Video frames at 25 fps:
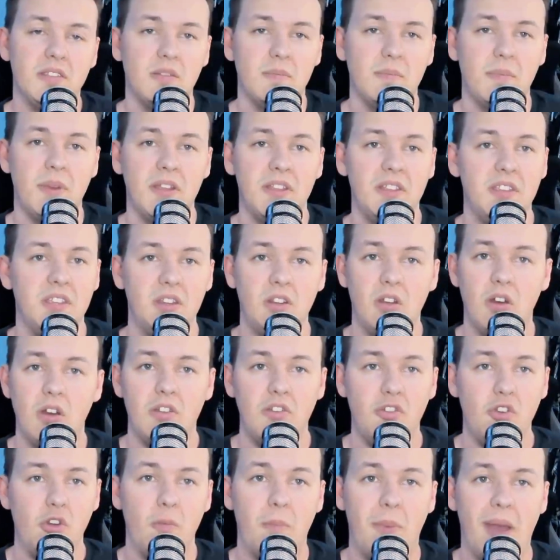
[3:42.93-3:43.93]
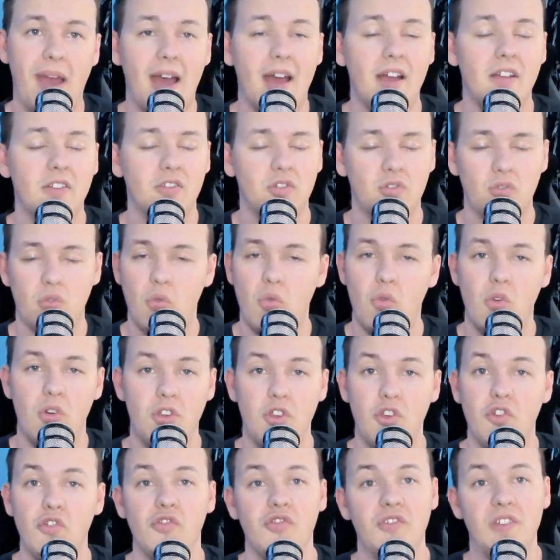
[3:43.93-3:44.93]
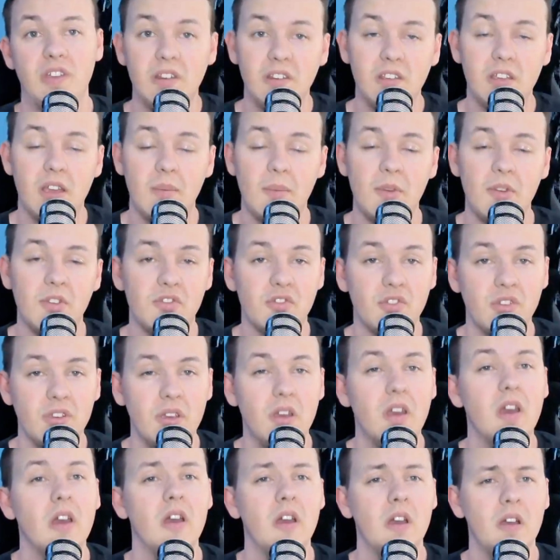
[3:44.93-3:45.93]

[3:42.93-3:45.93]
depending on your batch or your skin chemistry,